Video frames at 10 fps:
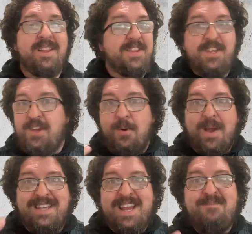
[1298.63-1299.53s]
The
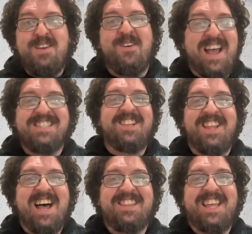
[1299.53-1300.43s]
UAW has a
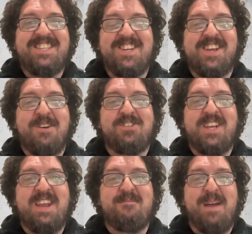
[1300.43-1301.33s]
lot less
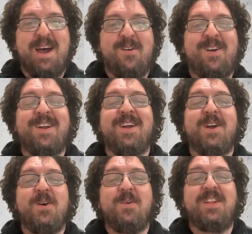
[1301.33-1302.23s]
negotiating power
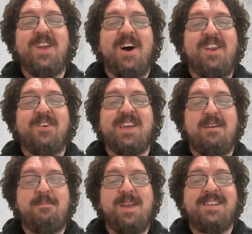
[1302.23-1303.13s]
when the auto
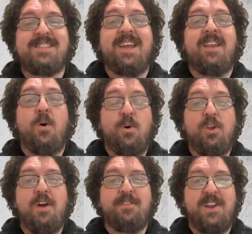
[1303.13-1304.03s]
companies can
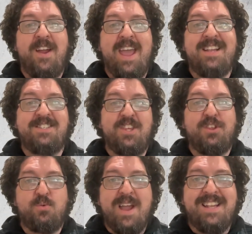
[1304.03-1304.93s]
hold over their heads the
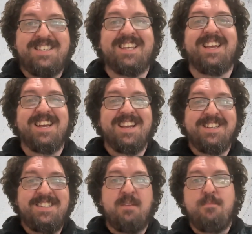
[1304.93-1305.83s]
threat
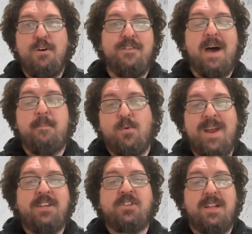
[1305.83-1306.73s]
to move
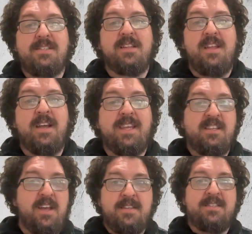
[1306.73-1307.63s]
operations and
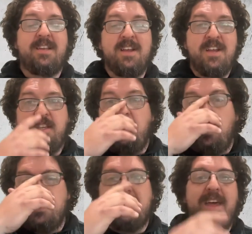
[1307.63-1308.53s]
thus
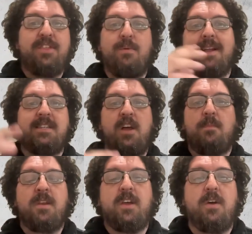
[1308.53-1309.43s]
use that threat to
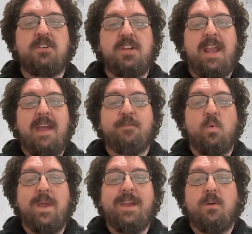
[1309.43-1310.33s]
help negotiate ever
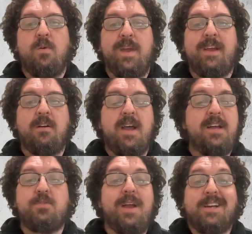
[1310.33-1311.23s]
weaker and weaker
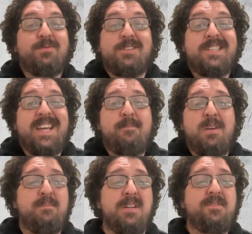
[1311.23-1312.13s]
contracts, which has happened
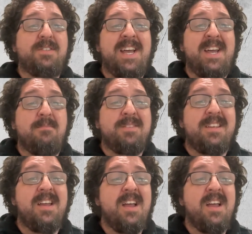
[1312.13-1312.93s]
a bunch of times.